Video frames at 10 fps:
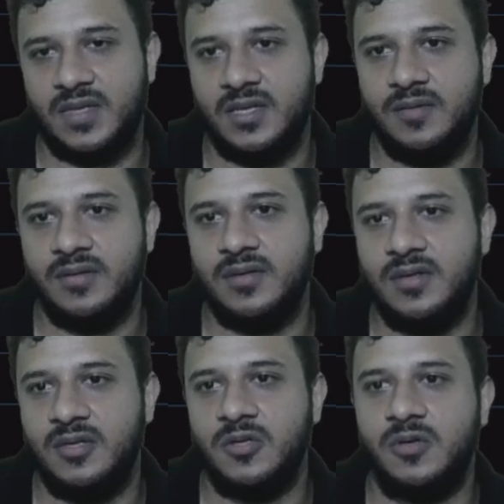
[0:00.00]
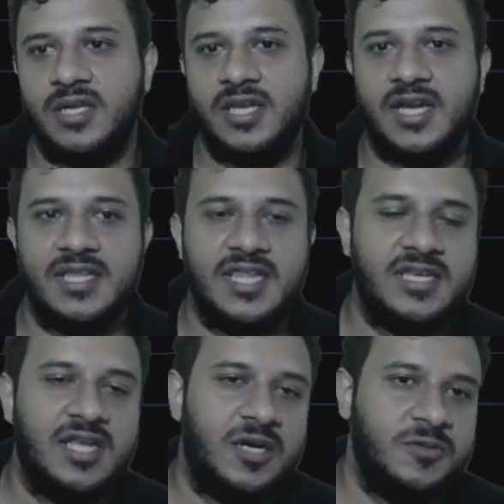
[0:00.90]
Yeah. Quickly write
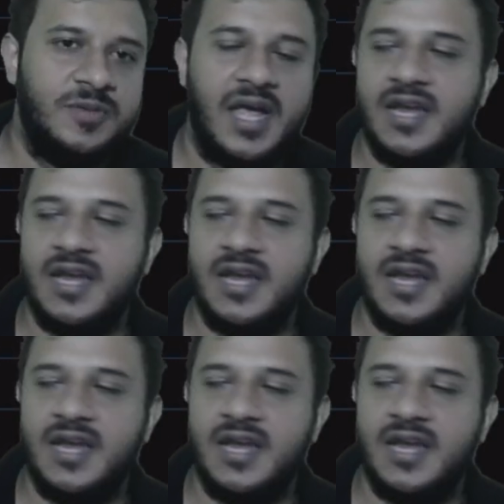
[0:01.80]
that down.